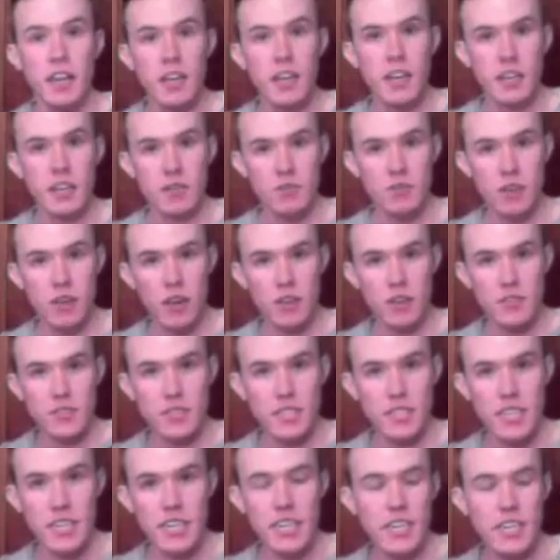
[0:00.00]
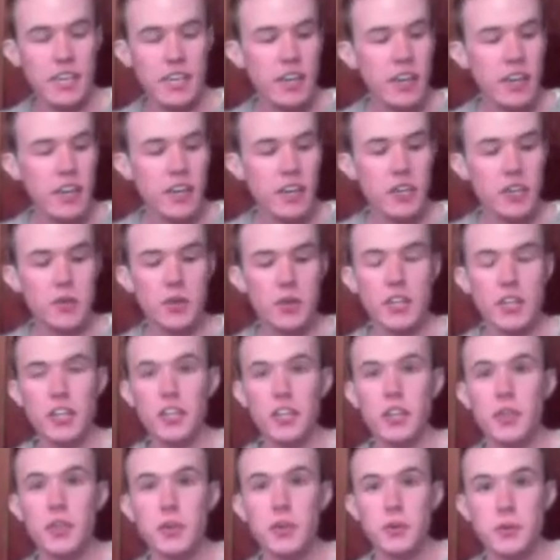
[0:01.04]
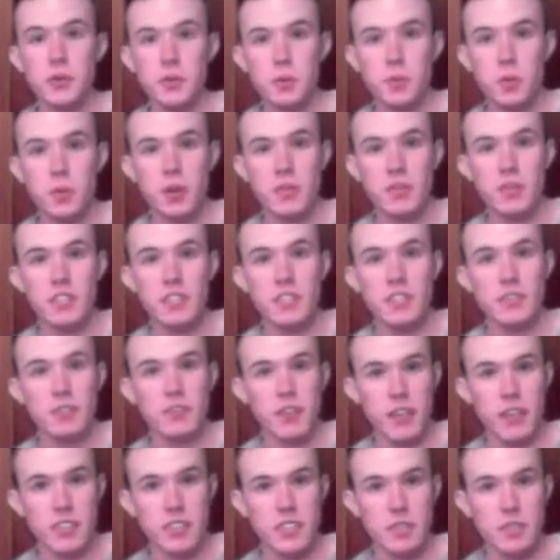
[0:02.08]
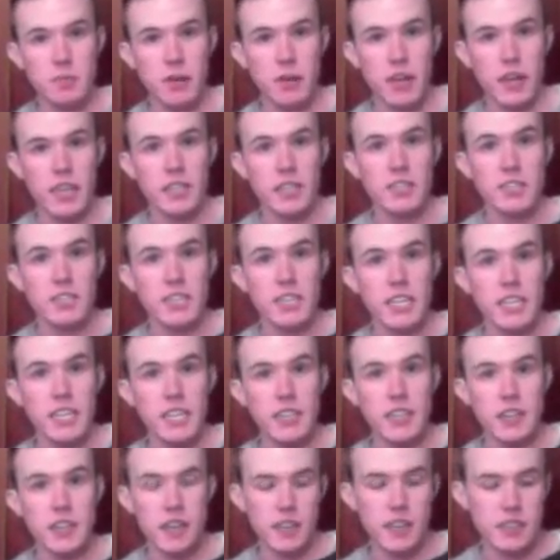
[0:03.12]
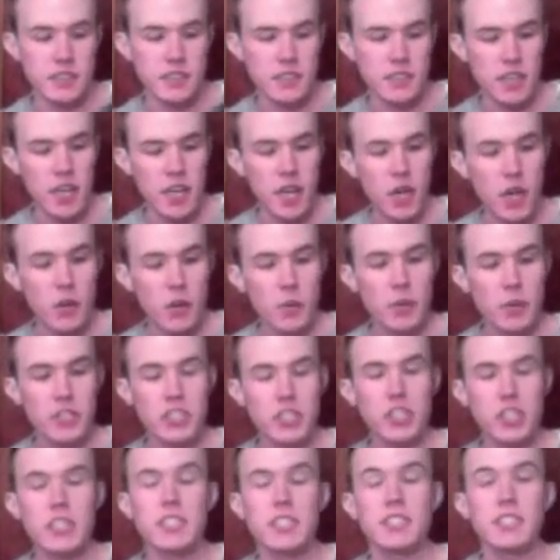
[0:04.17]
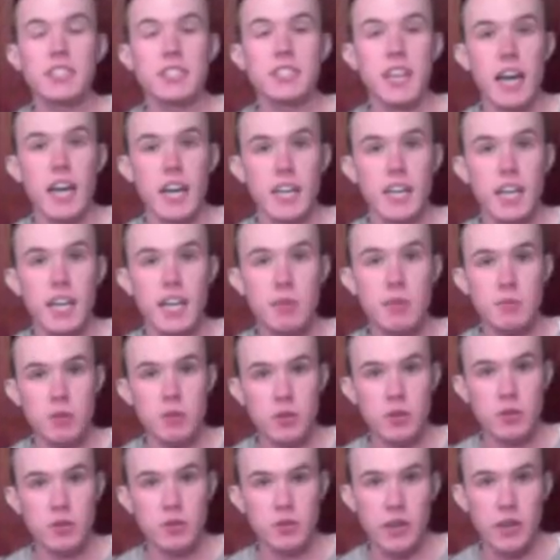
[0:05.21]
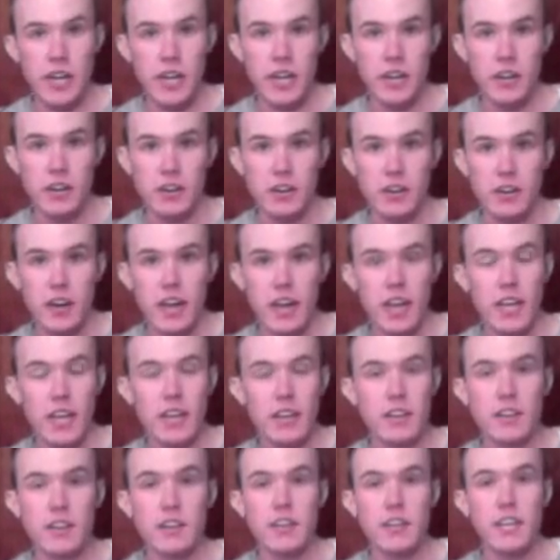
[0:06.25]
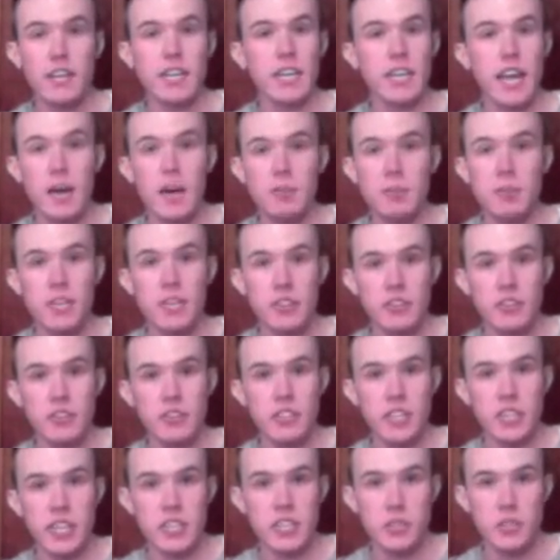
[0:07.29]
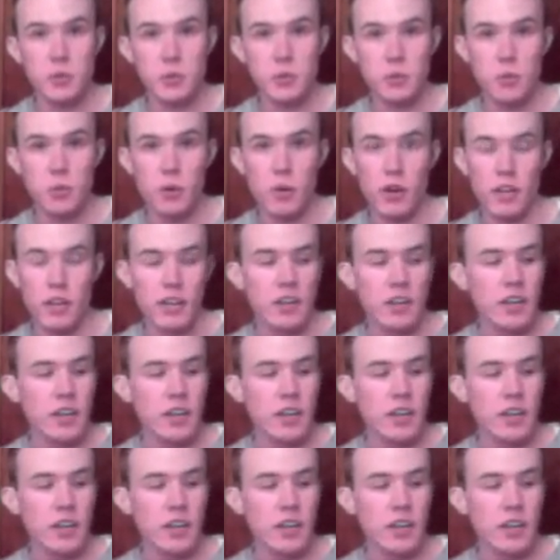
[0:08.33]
involves heat, you can use one of these fancy pants heat guns, which is not a blow dryer and cannot be interchanged with one